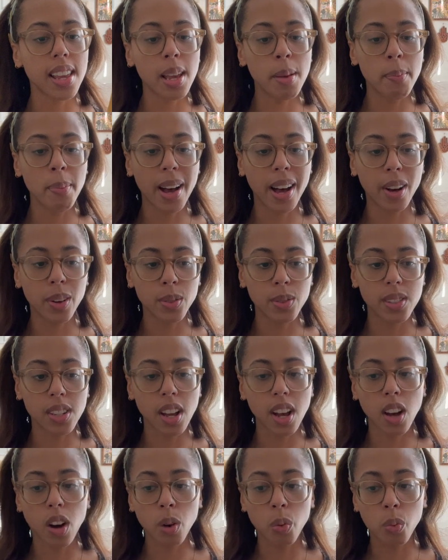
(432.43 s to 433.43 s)
about
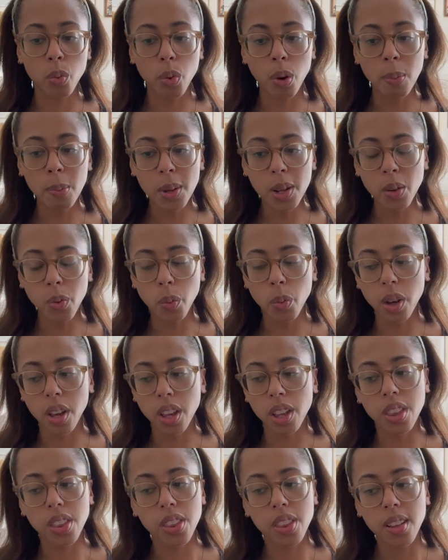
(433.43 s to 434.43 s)
a woman
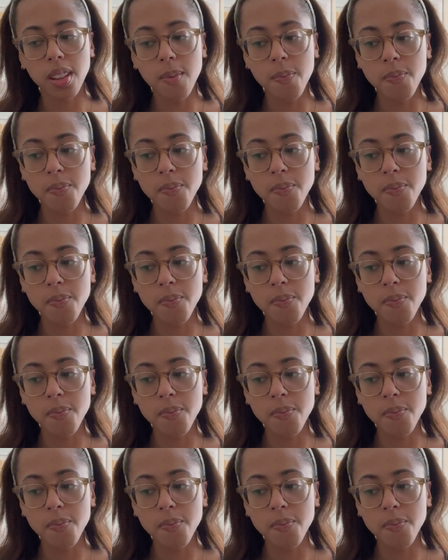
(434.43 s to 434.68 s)
with